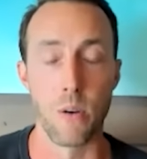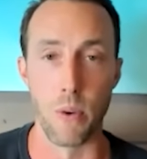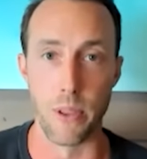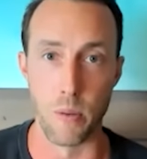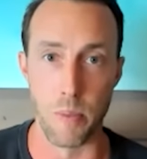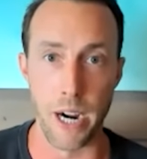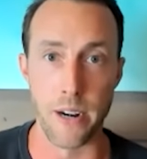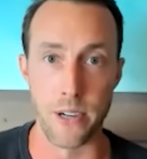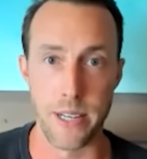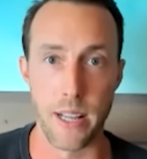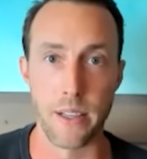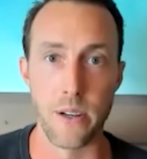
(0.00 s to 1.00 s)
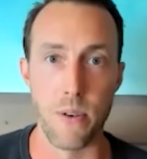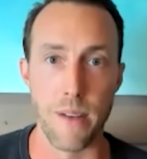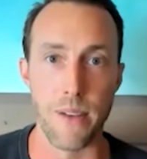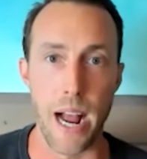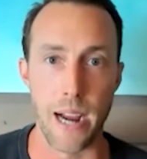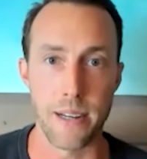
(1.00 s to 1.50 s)
Whether you're buying or selling, you
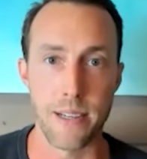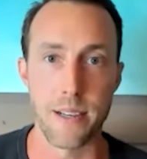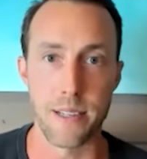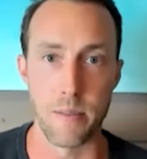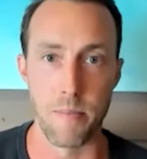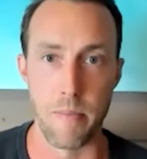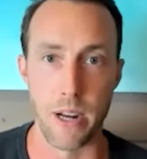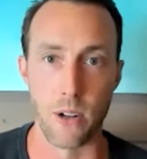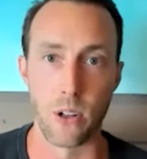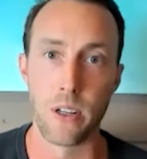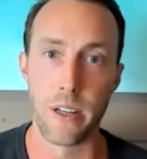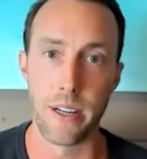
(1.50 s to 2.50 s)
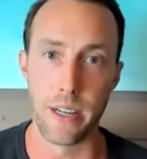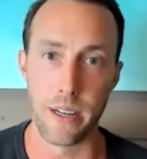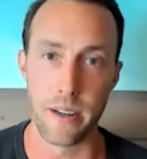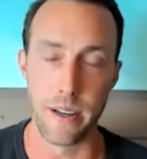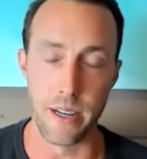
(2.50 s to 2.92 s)
have access to metal,